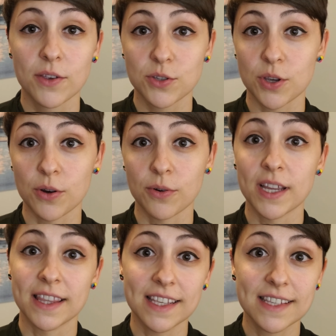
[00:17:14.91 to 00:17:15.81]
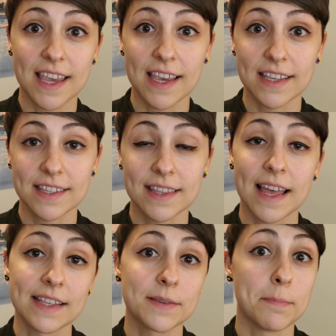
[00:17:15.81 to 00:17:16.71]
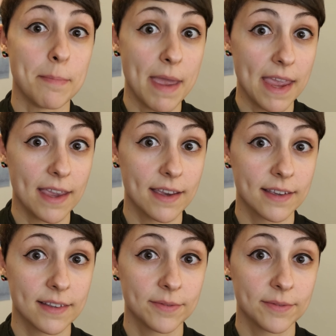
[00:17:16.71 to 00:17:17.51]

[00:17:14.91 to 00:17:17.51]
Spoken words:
So in this case, that's bake.